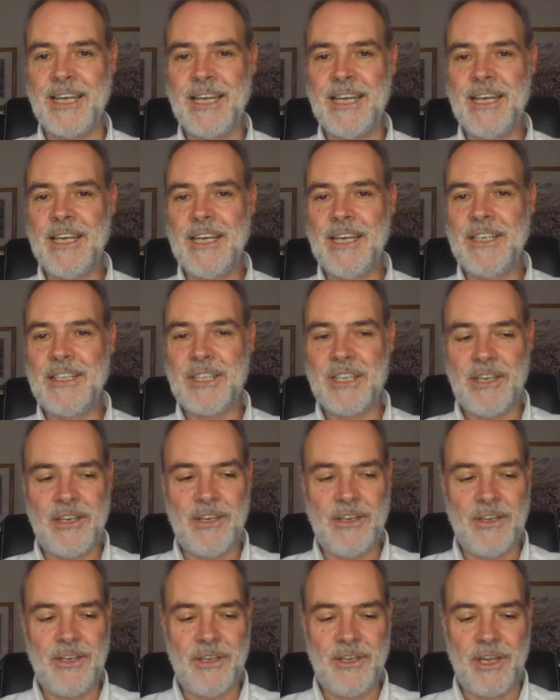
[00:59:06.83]
so,
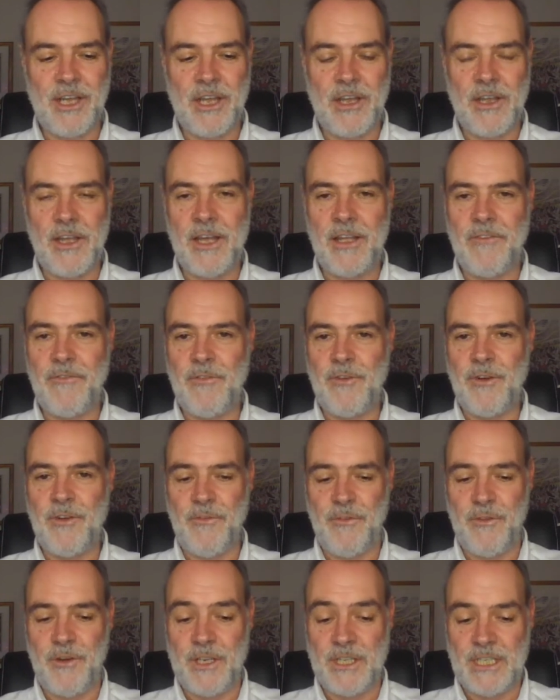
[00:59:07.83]
you know, for,
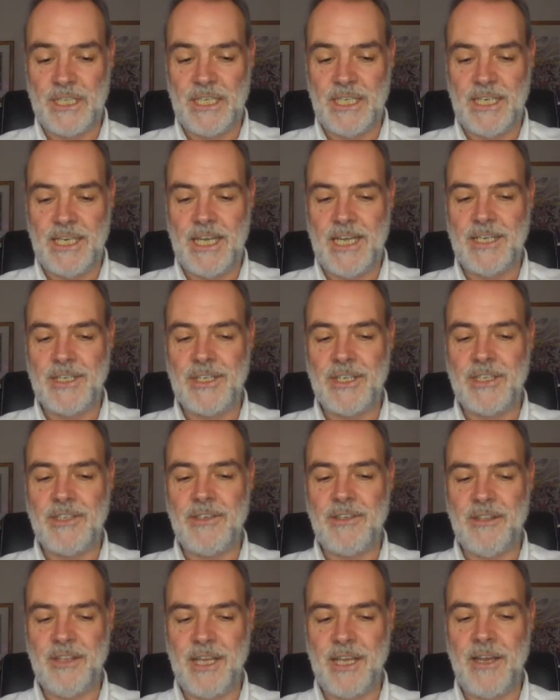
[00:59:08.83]
for a teenager to
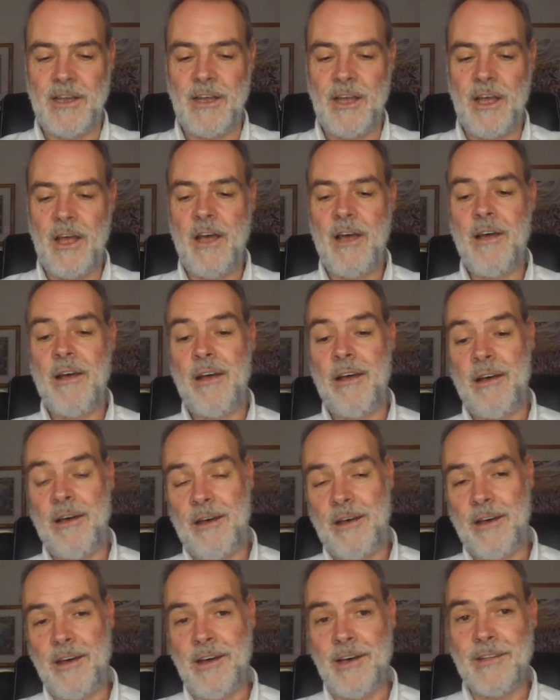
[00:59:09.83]
think,
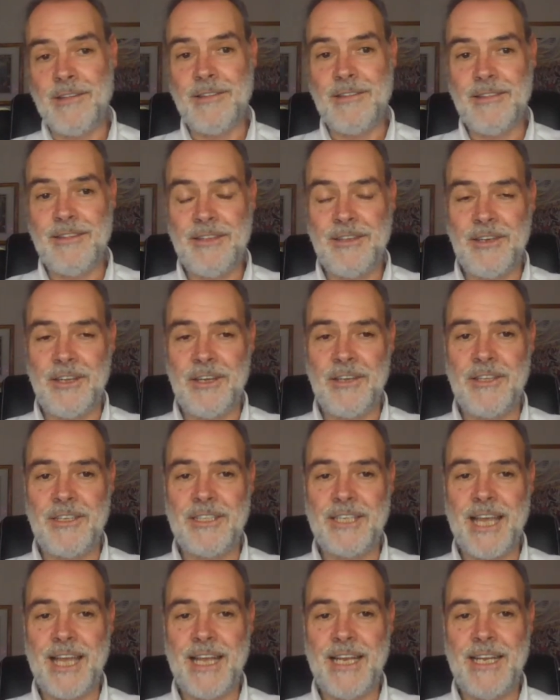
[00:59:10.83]
oh, you know, this
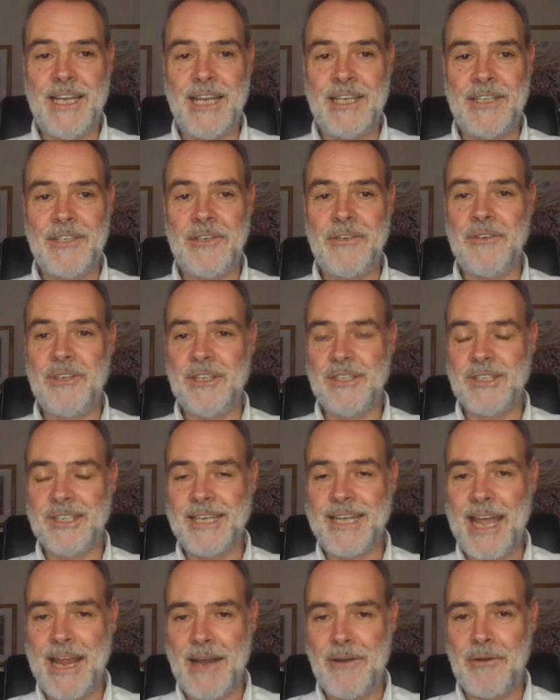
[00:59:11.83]
alienator who doesn't
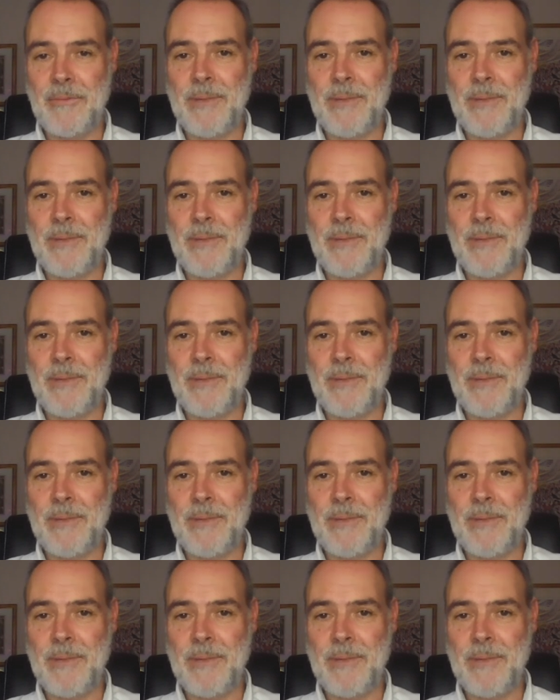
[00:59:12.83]
care hmm.